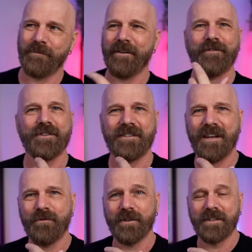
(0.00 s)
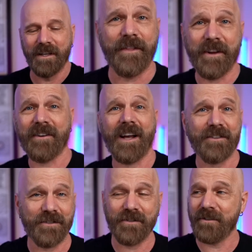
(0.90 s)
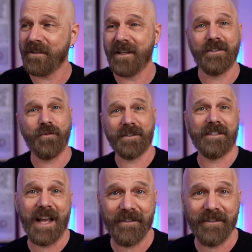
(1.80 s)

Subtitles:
and my first thought was, their nachos don't look like the ones in the